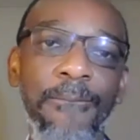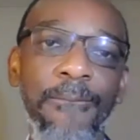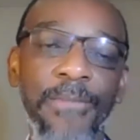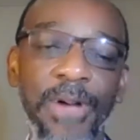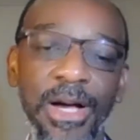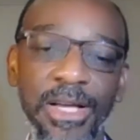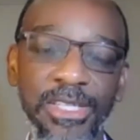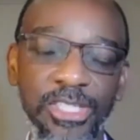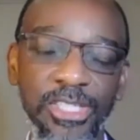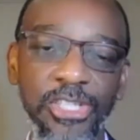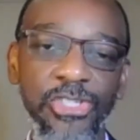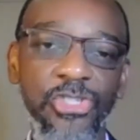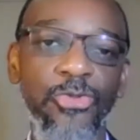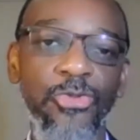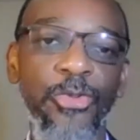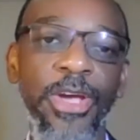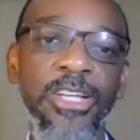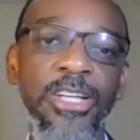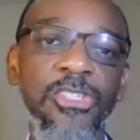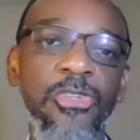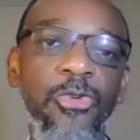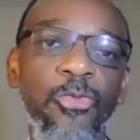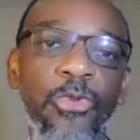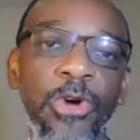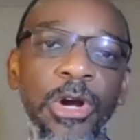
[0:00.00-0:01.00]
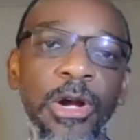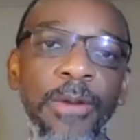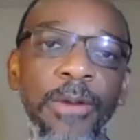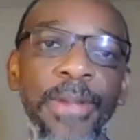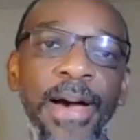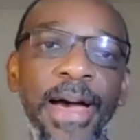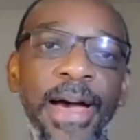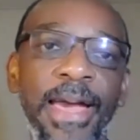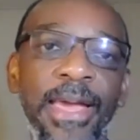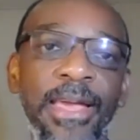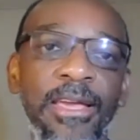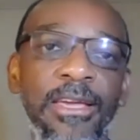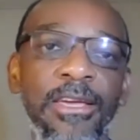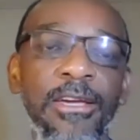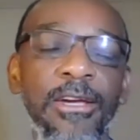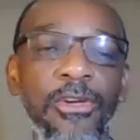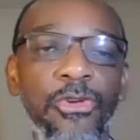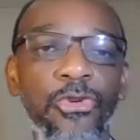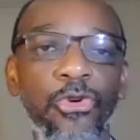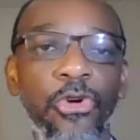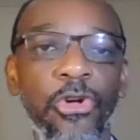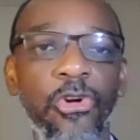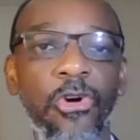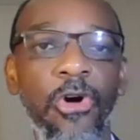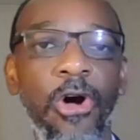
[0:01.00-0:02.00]
a situation whereby
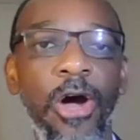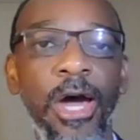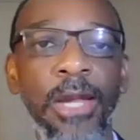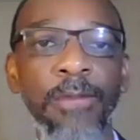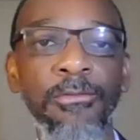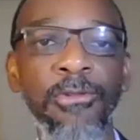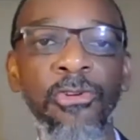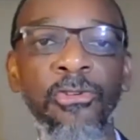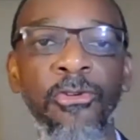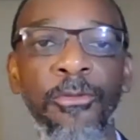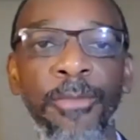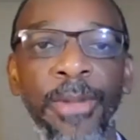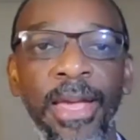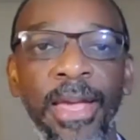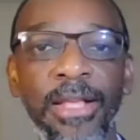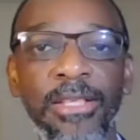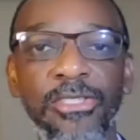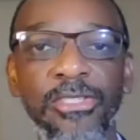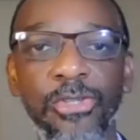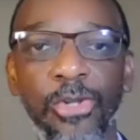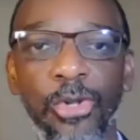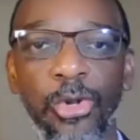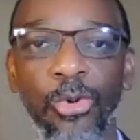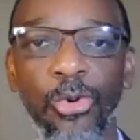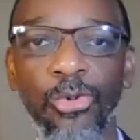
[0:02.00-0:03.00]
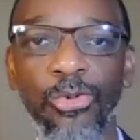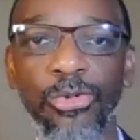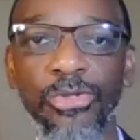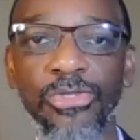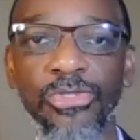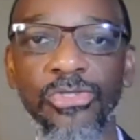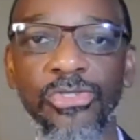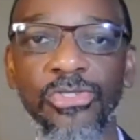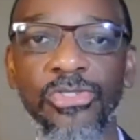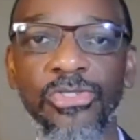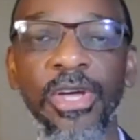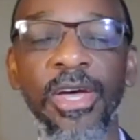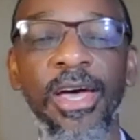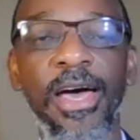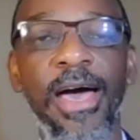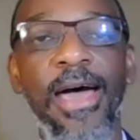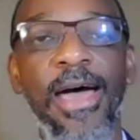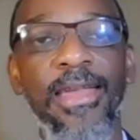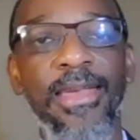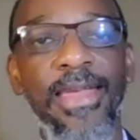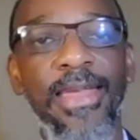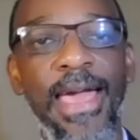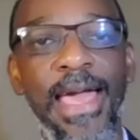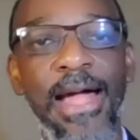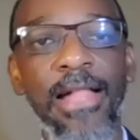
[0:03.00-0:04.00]
your economy remains closed
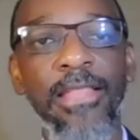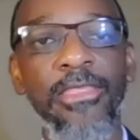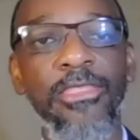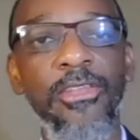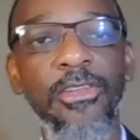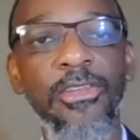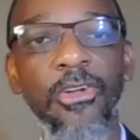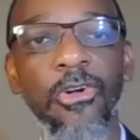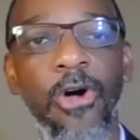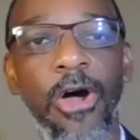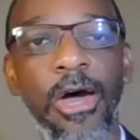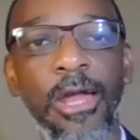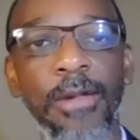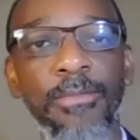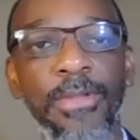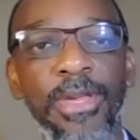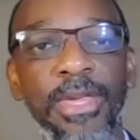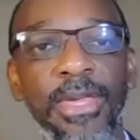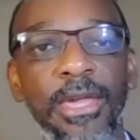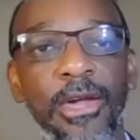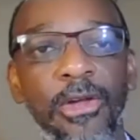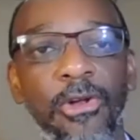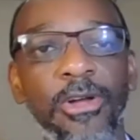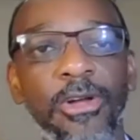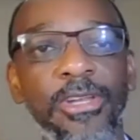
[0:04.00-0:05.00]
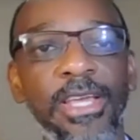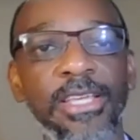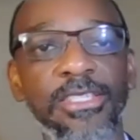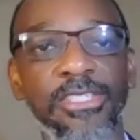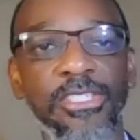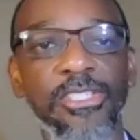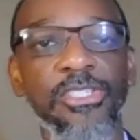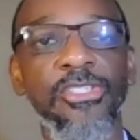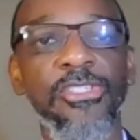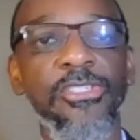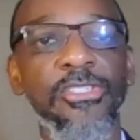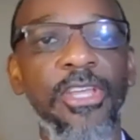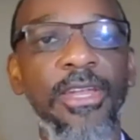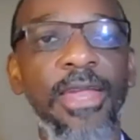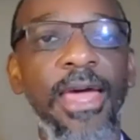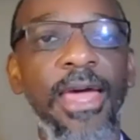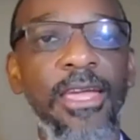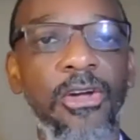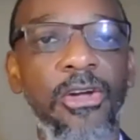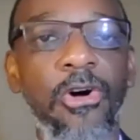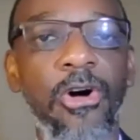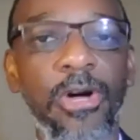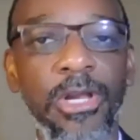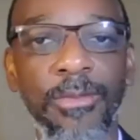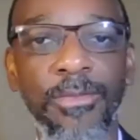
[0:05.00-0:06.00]
and health and economy cannot exist as a
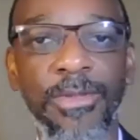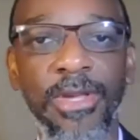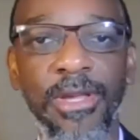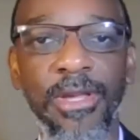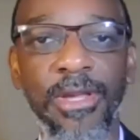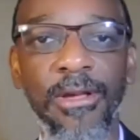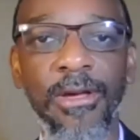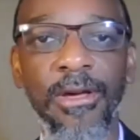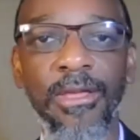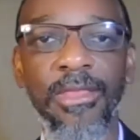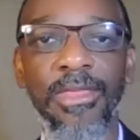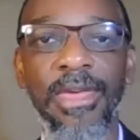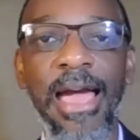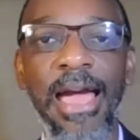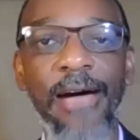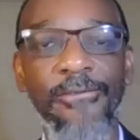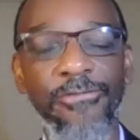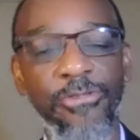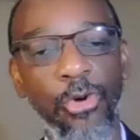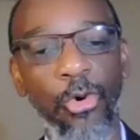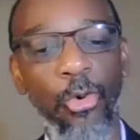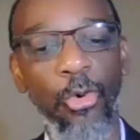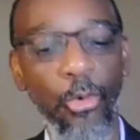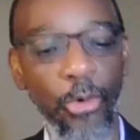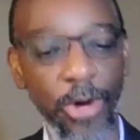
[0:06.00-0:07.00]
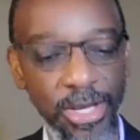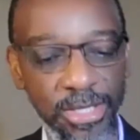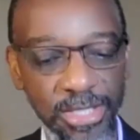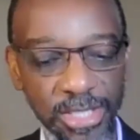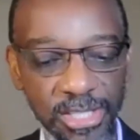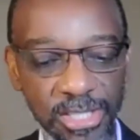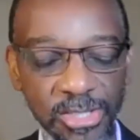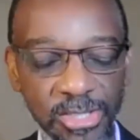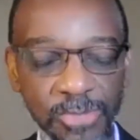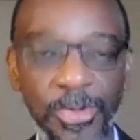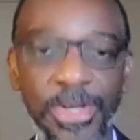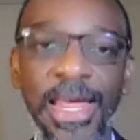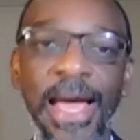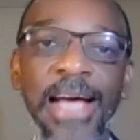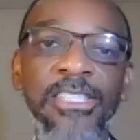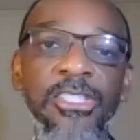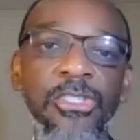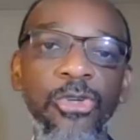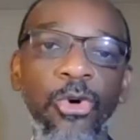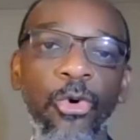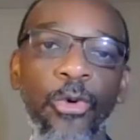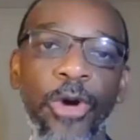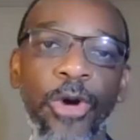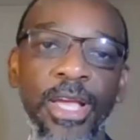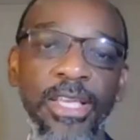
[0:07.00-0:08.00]
dichotomy. They have to coexist, but it has to
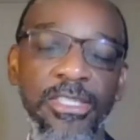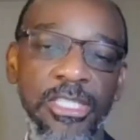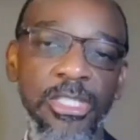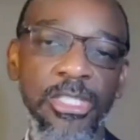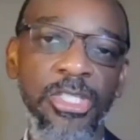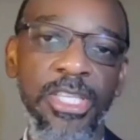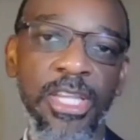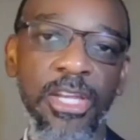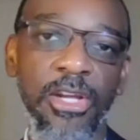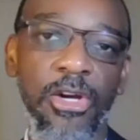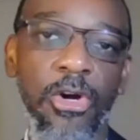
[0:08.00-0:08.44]
coexist in a